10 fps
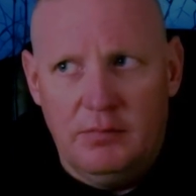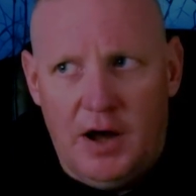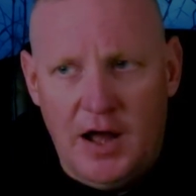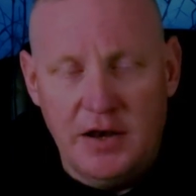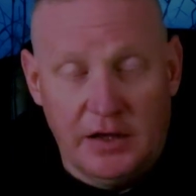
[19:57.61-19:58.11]

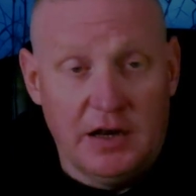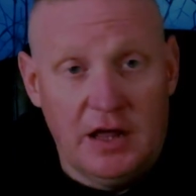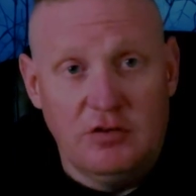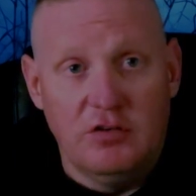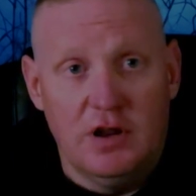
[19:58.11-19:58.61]
Heidnik and
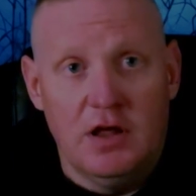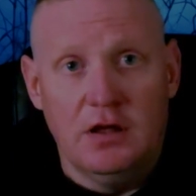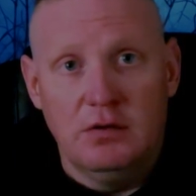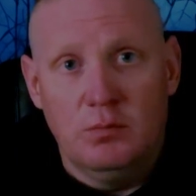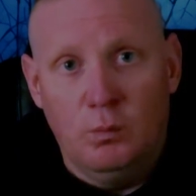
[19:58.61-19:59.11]

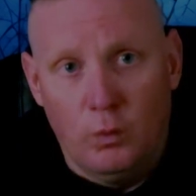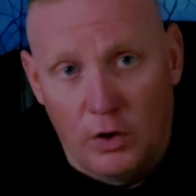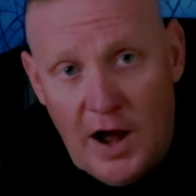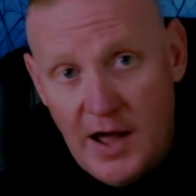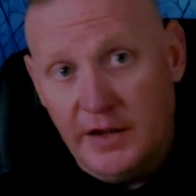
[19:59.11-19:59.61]
Anjanette
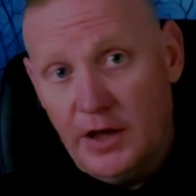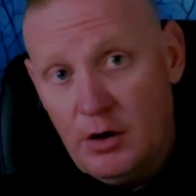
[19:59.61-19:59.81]
were hiding